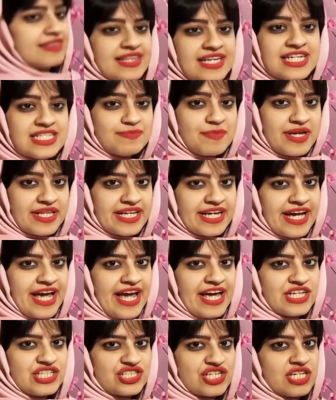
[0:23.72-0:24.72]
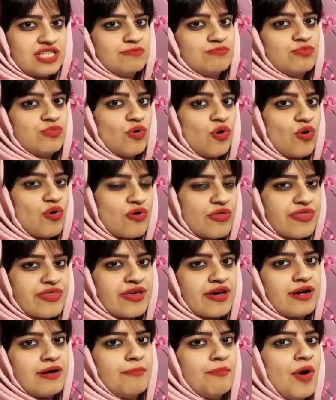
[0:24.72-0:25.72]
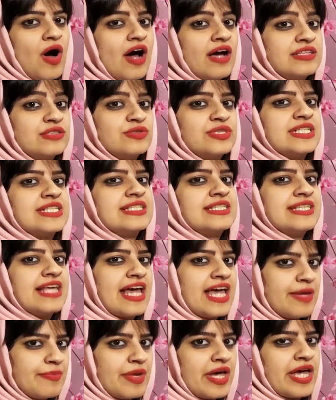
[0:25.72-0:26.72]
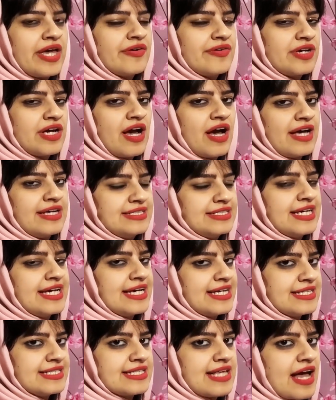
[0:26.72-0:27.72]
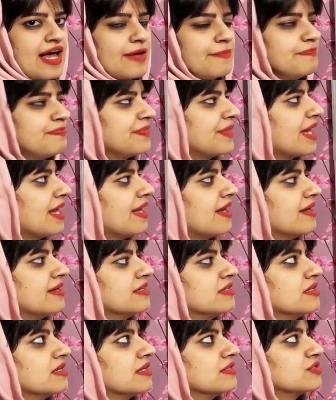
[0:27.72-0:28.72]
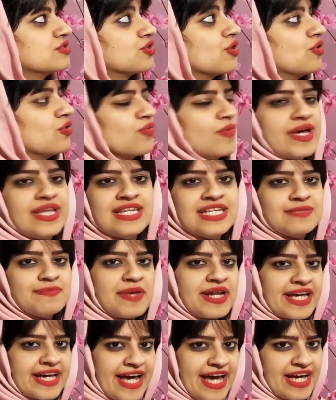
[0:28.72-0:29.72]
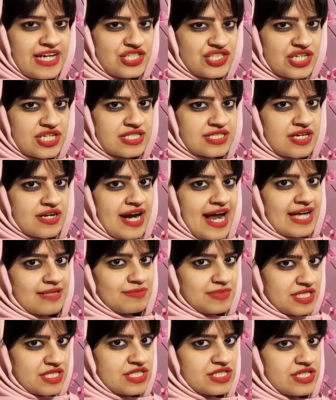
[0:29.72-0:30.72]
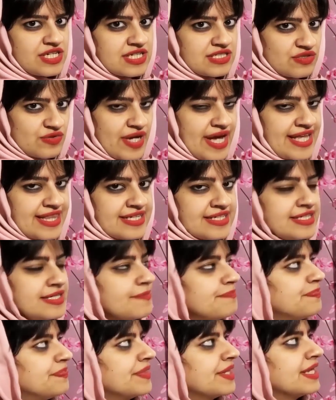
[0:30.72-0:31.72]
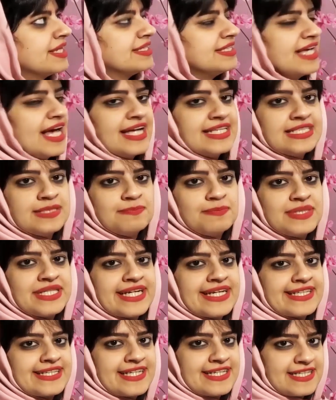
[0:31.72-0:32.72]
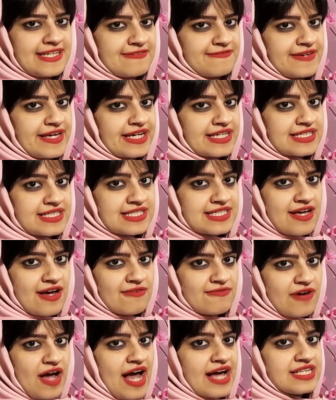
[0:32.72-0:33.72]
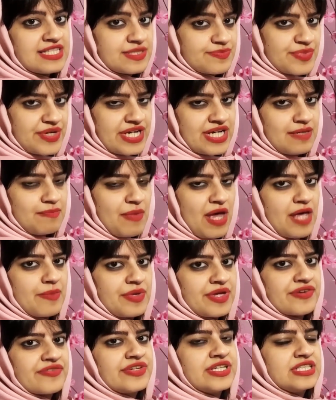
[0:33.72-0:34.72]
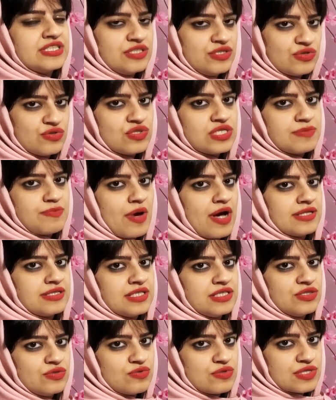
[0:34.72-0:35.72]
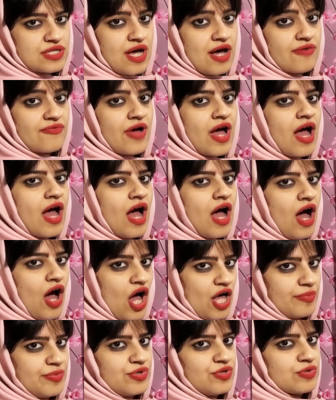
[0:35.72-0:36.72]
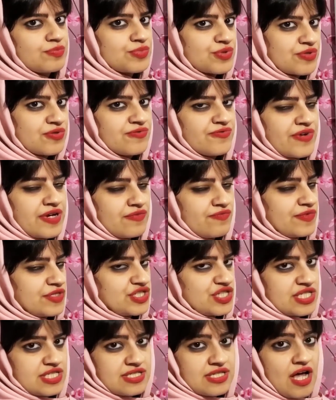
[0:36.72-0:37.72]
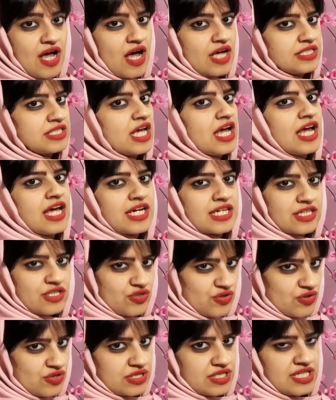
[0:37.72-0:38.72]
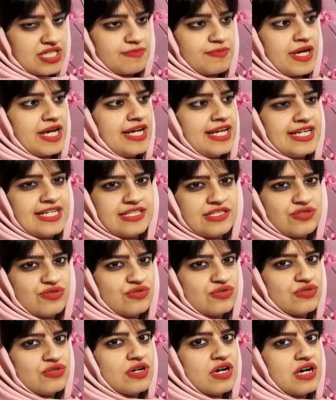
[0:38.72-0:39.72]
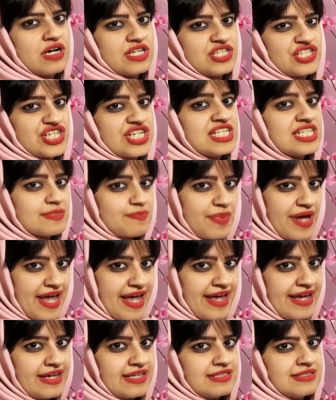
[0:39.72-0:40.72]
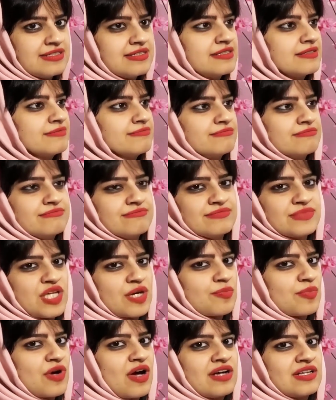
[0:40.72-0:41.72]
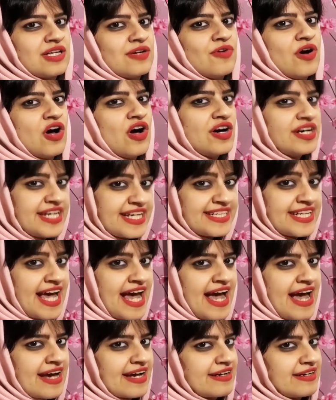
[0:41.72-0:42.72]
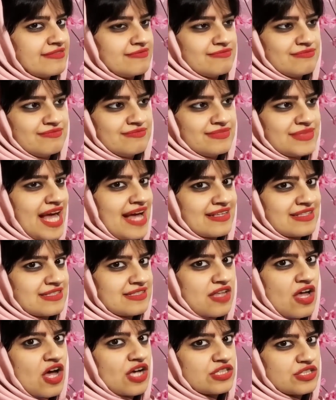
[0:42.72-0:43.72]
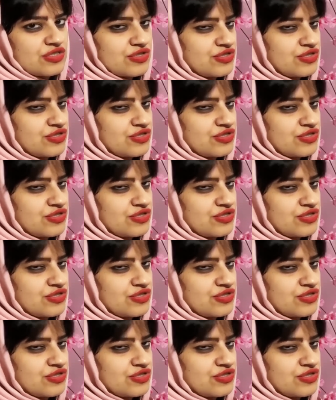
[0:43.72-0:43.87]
These medications both bind to the same area in the enzyme. So when these medications are administered together, the antiplatelet effects of aspirin may be reduced by the use of ibuprofen, which is not good. It may lead to chest pain, um, some kind of heart attack, um, that's not